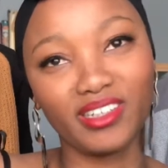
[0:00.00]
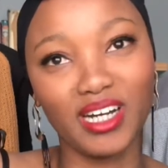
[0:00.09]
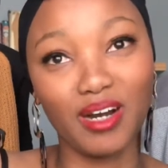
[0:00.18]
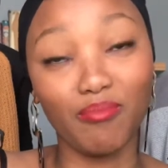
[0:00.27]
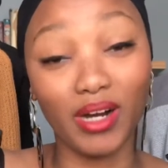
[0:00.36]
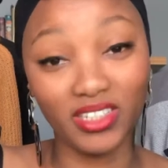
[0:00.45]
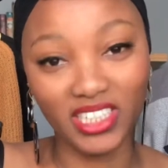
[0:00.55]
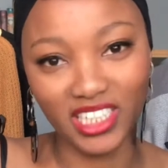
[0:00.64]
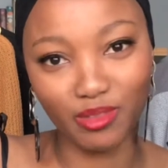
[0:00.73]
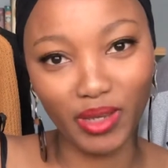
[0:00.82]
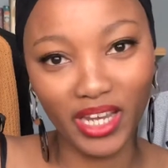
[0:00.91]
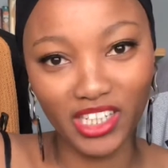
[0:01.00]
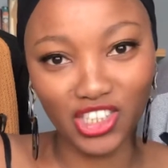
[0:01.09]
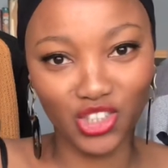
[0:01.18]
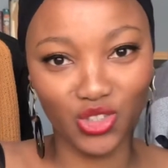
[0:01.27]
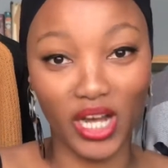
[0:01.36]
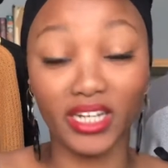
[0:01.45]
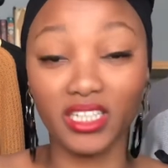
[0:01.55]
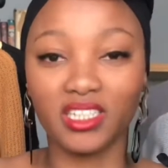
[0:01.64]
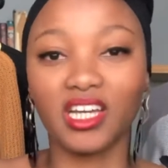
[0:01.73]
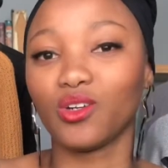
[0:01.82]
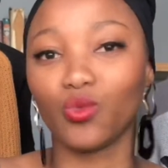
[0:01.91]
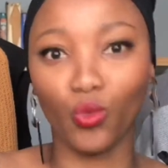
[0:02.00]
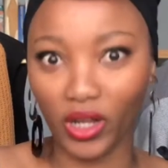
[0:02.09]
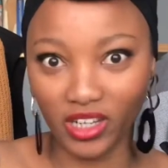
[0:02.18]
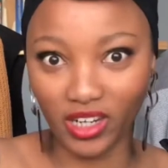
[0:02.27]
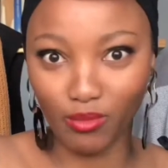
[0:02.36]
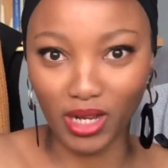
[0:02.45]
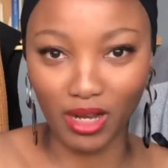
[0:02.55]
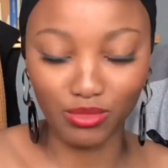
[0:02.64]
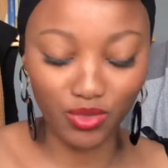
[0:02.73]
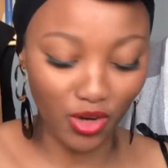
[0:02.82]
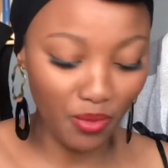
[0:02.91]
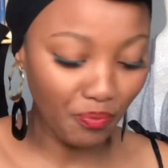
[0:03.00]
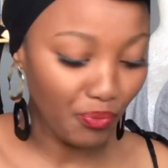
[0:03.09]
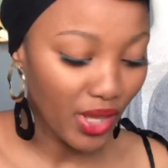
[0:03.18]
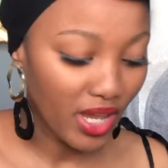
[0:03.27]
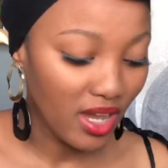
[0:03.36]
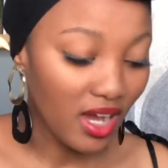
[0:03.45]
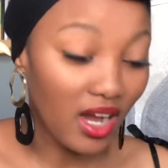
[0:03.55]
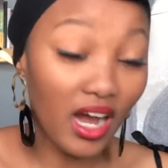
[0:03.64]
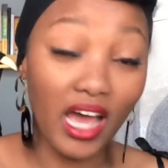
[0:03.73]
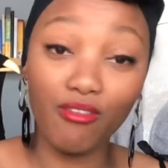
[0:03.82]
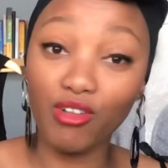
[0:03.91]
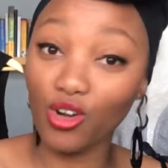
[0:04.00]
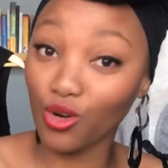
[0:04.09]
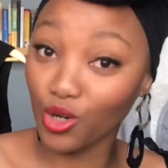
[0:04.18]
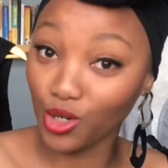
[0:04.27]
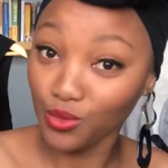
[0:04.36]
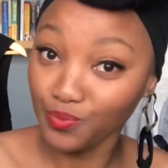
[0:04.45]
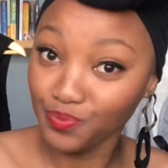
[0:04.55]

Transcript: About Us page to understand where the name comes from. I have a logo.